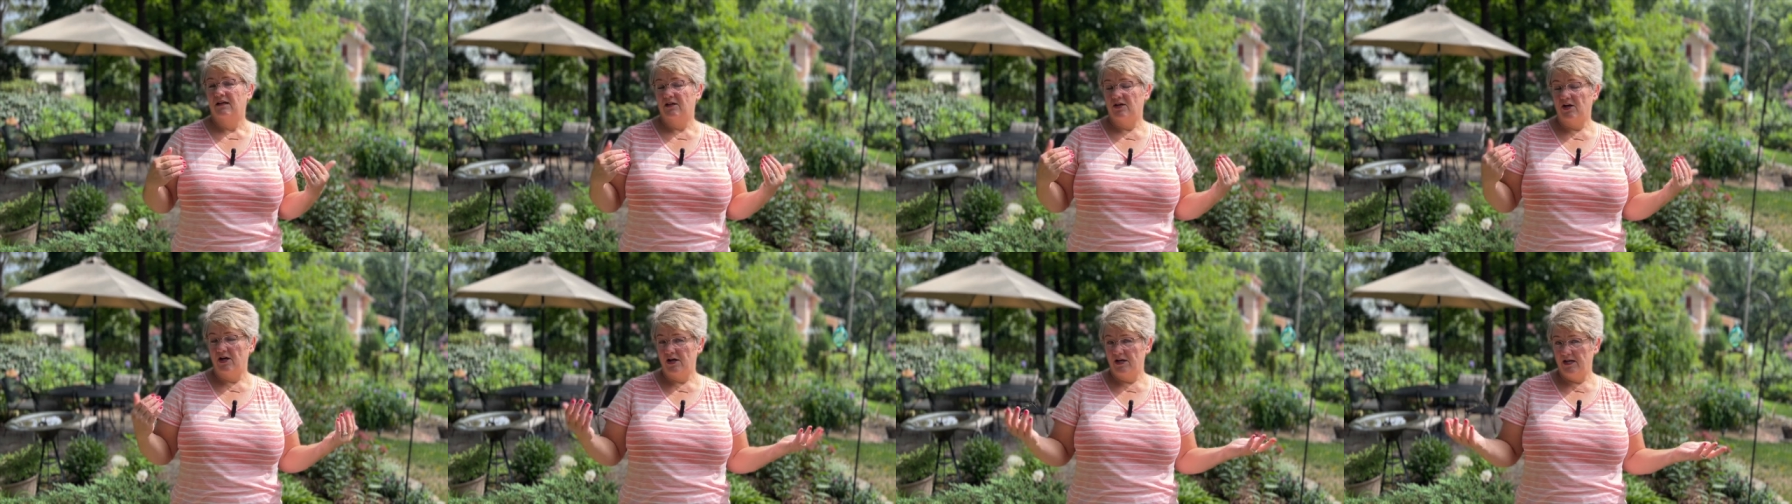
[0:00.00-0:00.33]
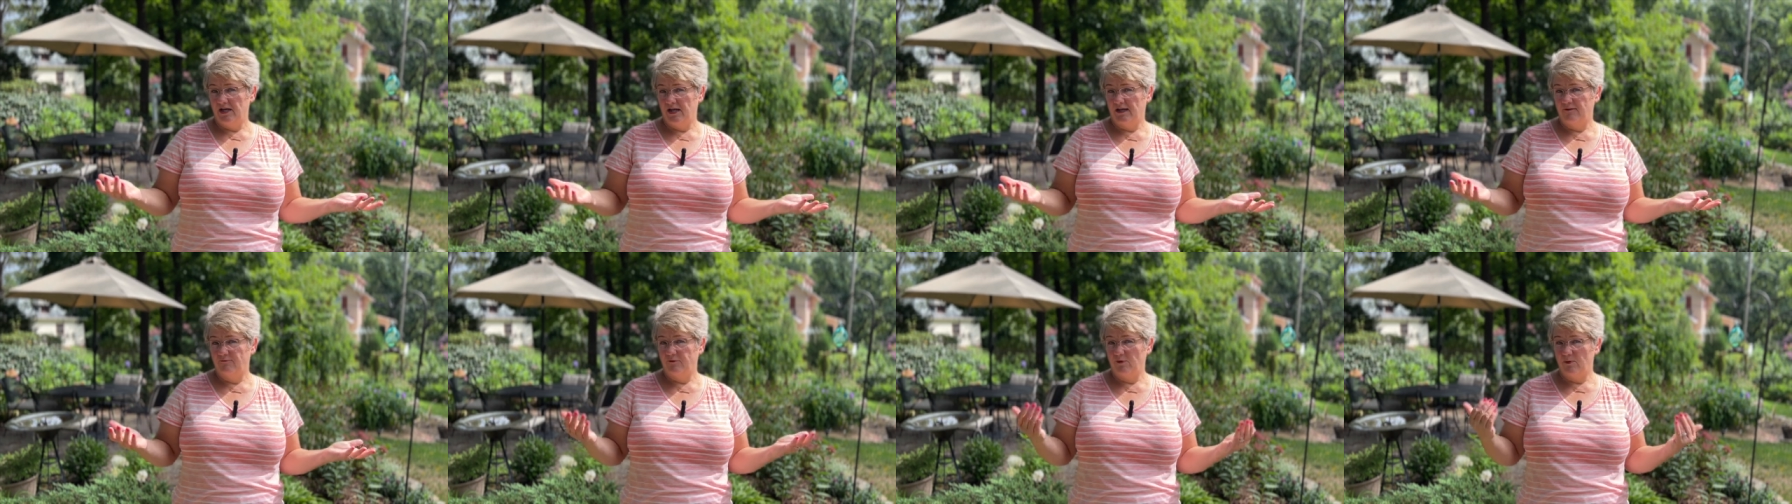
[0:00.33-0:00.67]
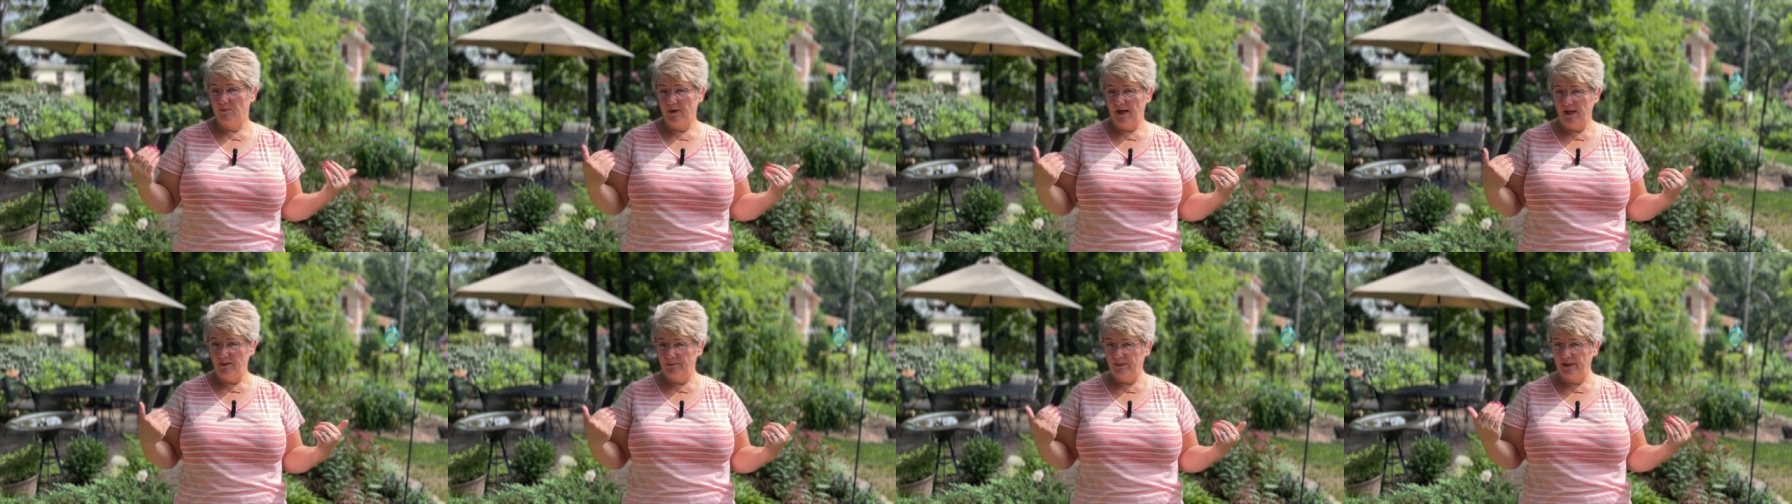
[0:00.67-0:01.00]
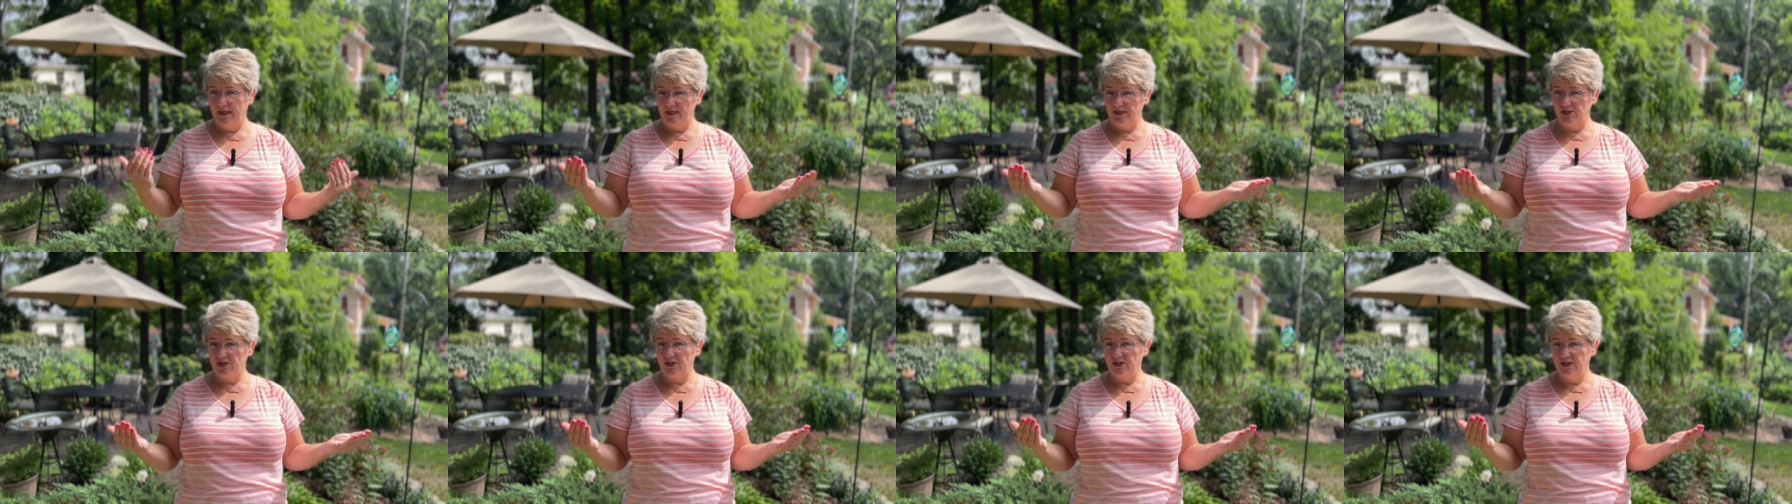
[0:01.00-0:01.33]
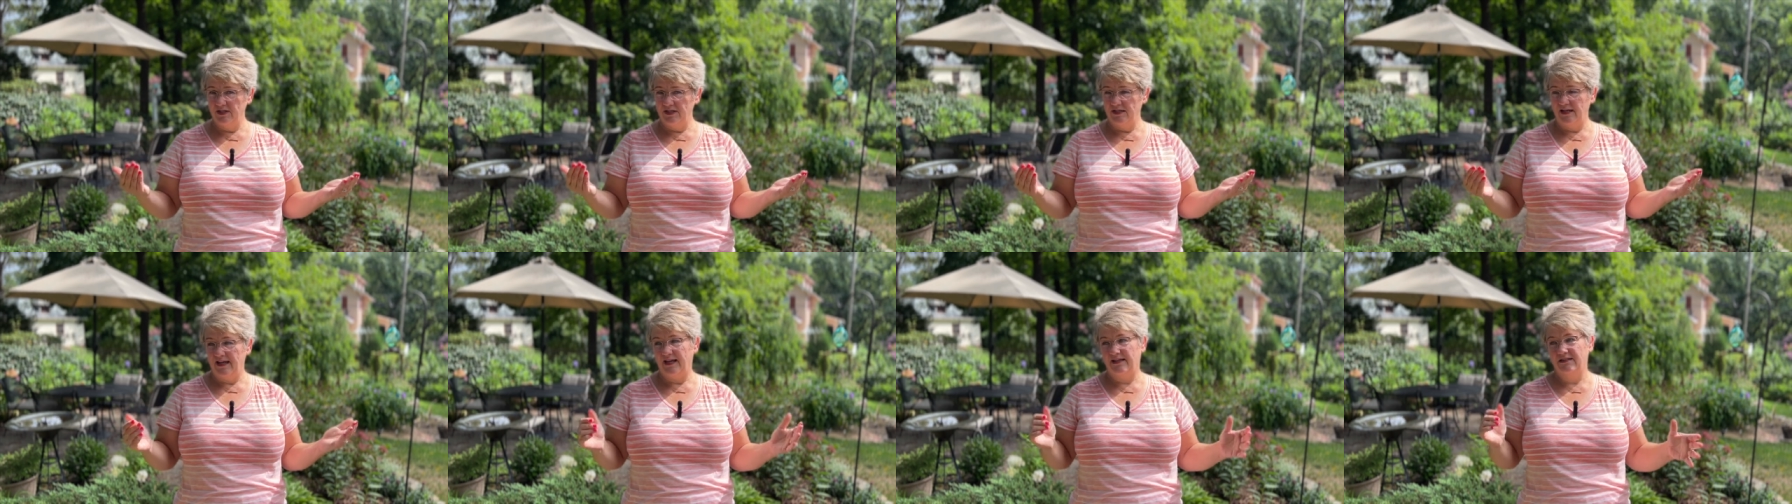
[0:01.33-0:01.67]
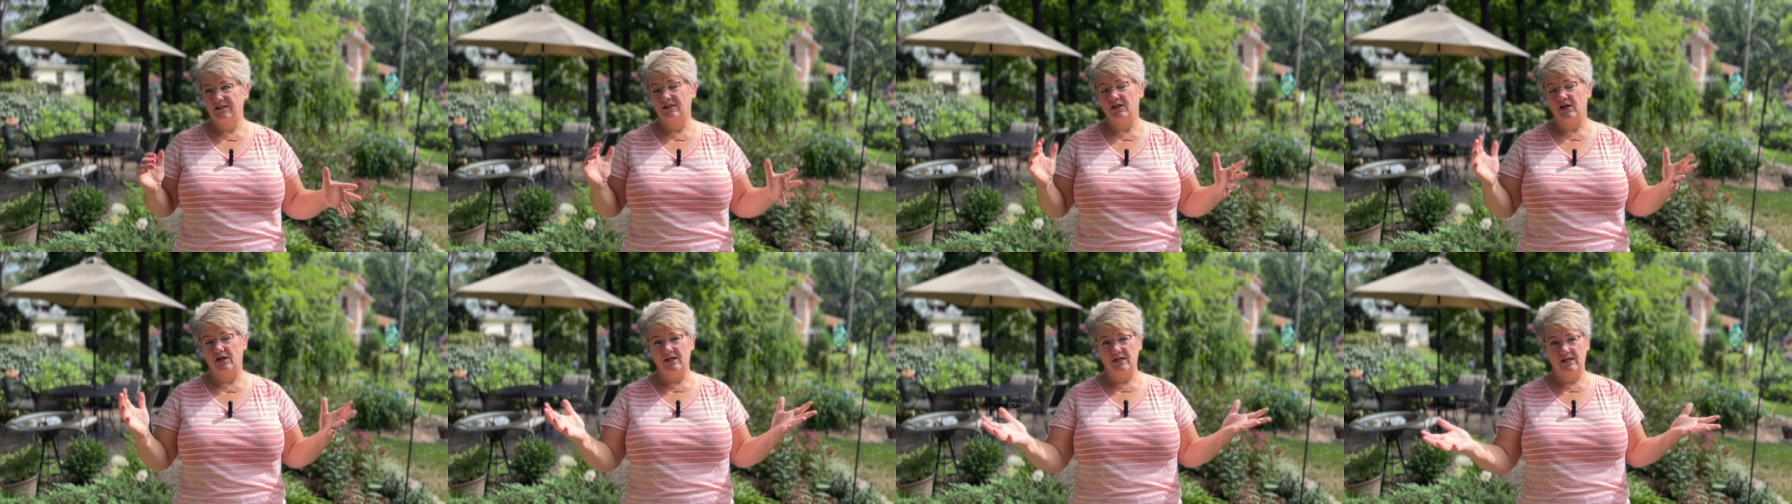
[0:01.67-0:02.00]
gardening for my pleasure
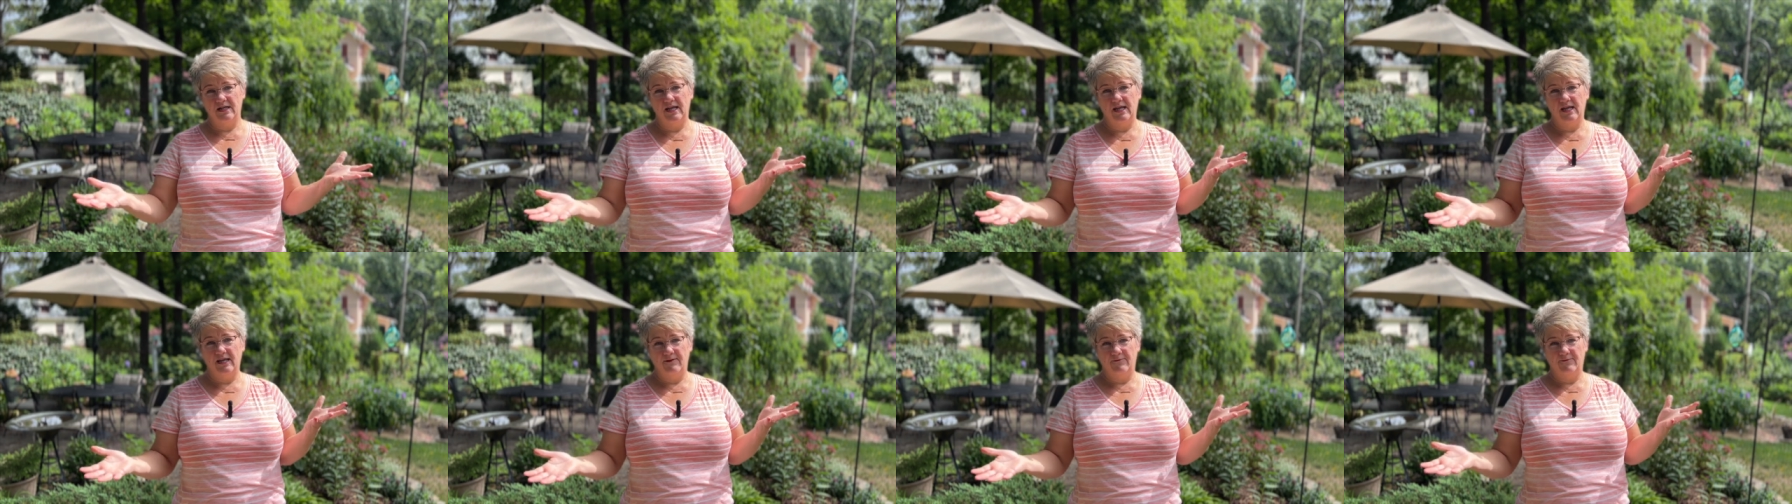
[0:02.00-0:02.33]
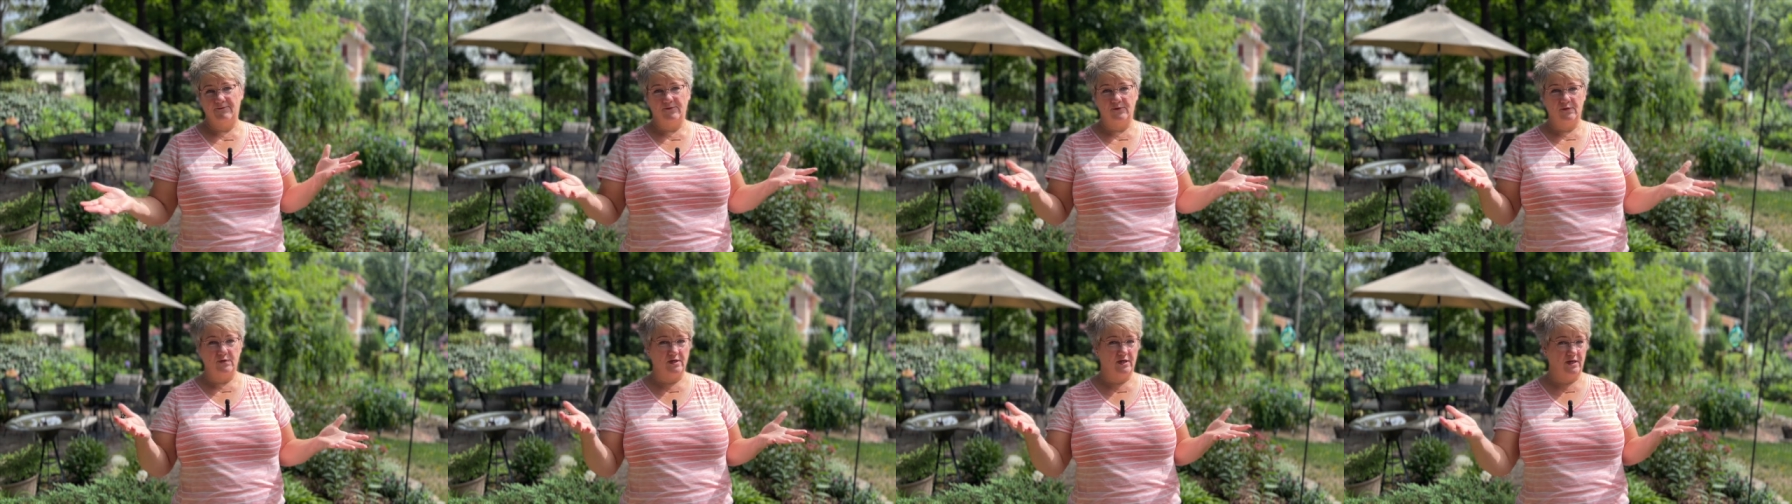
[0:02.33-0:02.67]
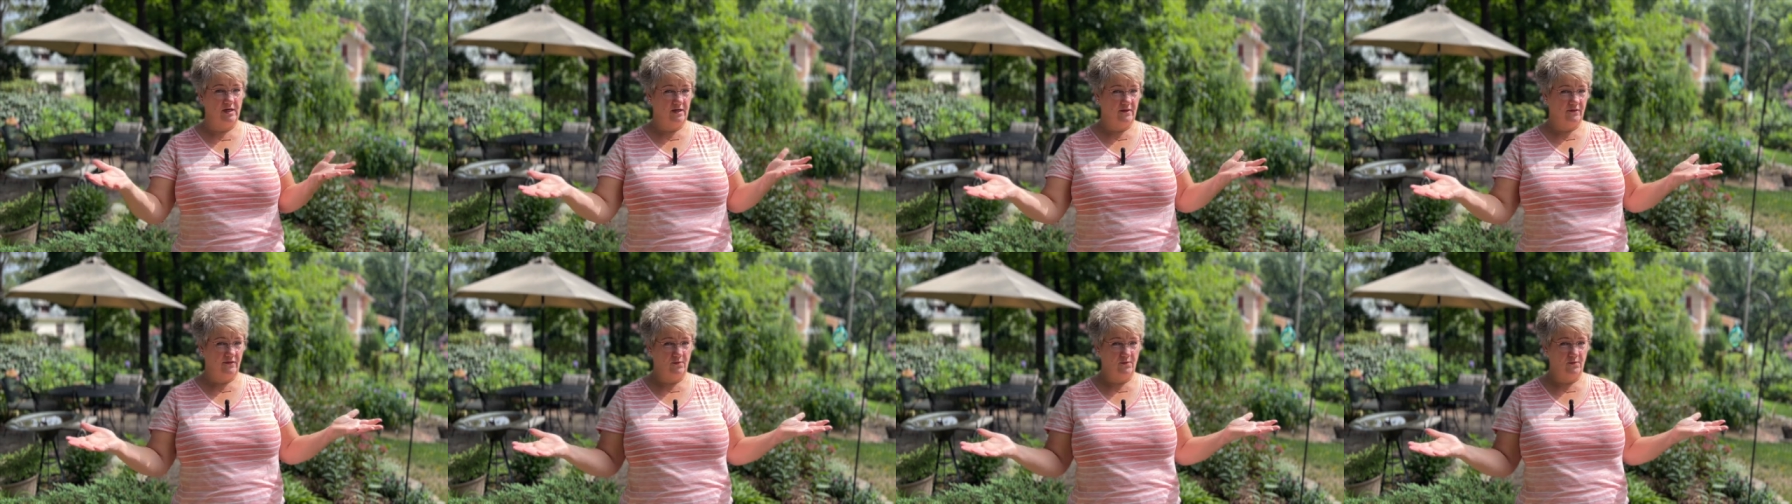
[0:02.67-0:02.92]
and gardening for